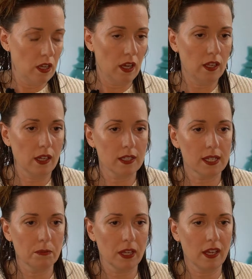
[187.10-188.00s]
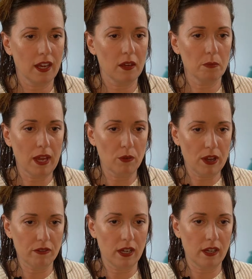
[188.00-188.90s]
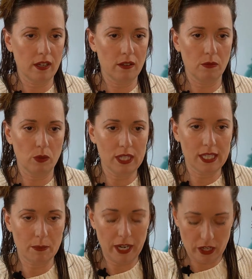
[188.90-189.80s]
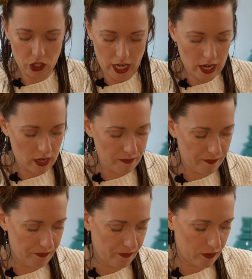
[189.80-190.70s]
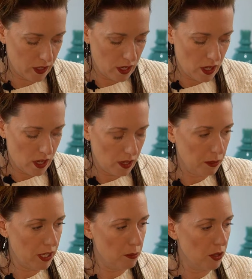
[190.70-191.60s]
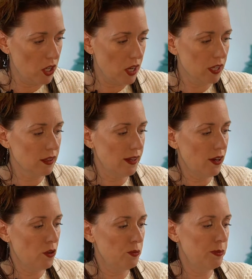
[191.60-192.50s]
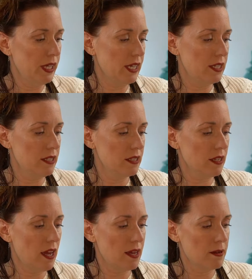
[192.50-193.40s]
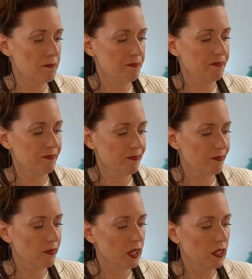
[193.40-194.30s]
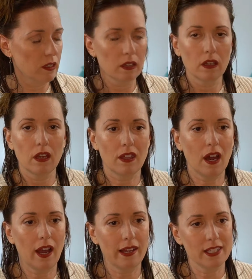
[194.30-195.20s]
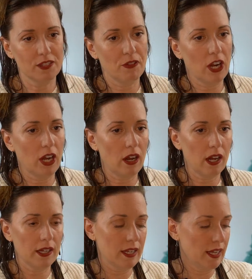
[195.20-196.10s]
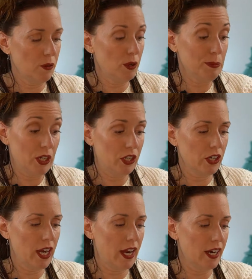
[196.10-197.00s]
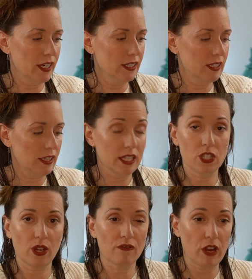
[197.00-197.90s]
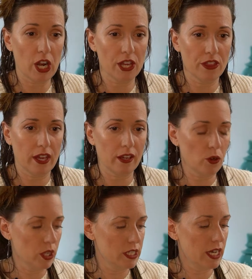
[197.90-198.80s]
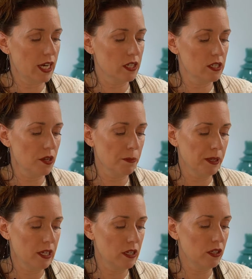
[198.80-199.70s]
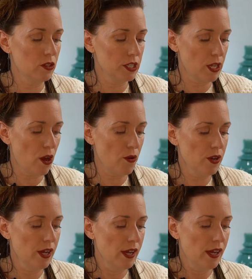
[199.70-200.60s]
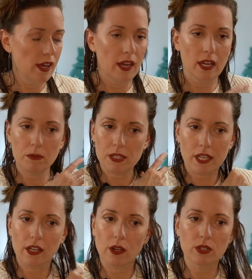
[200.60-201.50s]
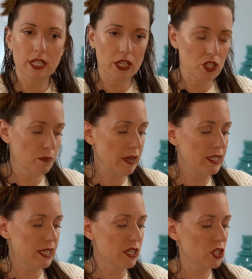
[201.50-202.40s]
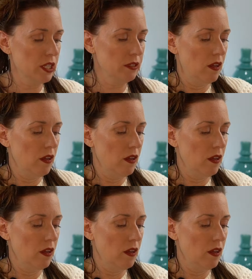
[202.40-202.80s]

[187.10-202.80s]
And next I'm going to get my Revlon one-step hair dryer. I'm going to put it on low because the high is very hot and it will burn your hair unless you have very thick, coarse hair. So I'm going to use low. And I'm just going to go section by section.